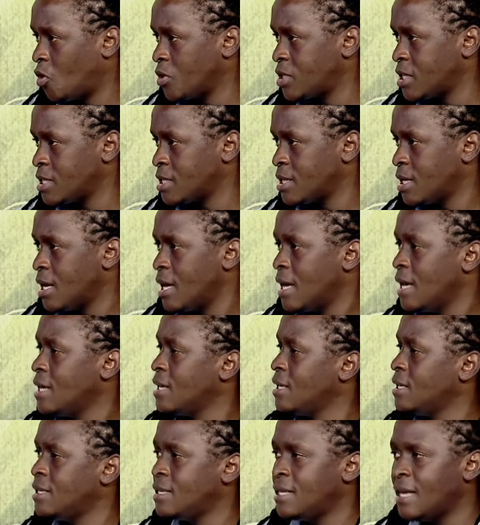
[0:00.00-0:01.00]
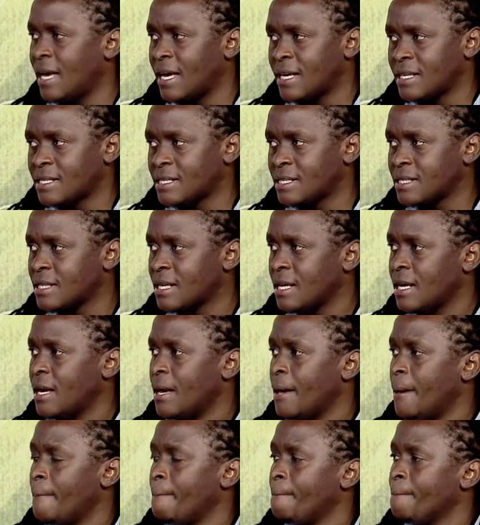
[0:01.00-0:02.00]
coaches? For the Center of Excellence. Yes.
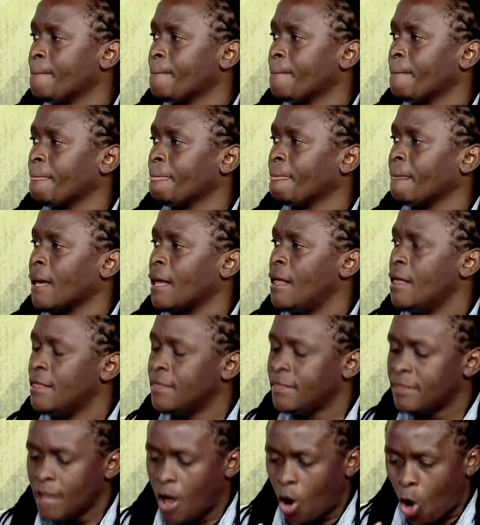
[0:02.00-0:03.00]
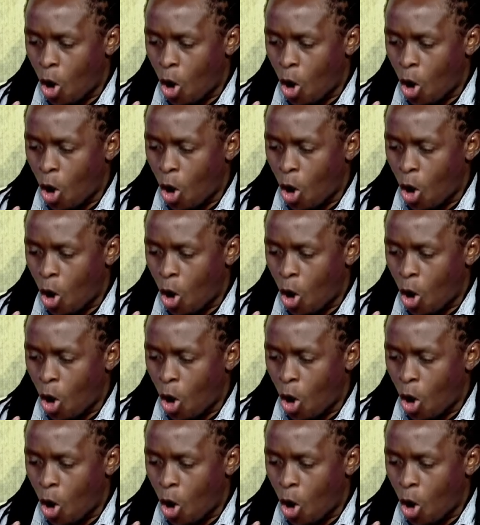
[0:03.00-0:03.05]
To all over Kenya